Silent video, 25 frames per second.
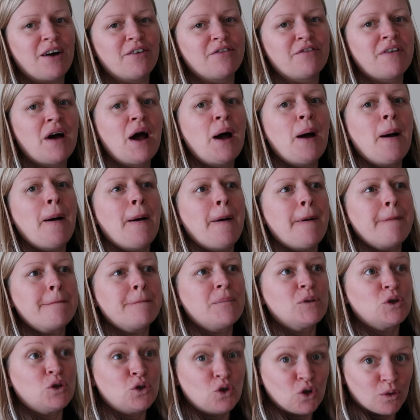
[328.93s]
I've
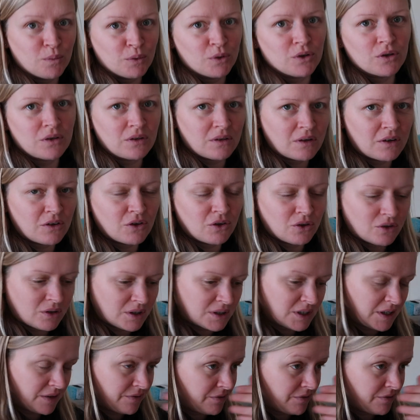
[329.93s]
double cooked